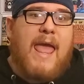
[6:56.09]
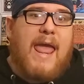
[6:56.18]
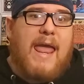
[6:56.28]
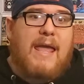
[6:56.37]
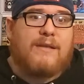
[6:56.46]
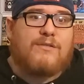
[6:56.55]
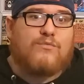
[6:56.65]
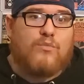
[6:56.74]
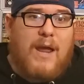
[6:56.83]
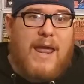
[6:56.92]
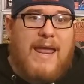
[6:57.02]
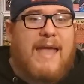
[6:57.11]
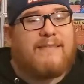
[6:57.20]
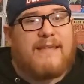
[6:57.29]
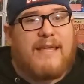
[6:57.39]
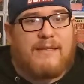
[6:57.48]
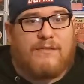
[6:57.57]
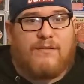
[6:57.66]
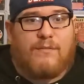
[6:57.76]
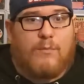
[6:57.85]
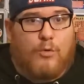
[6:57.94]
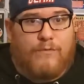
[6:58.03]
and Rey at the end of the
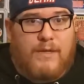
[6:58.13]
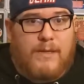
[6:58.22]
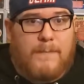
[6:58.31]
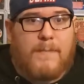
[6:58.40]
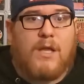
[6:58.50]
movie.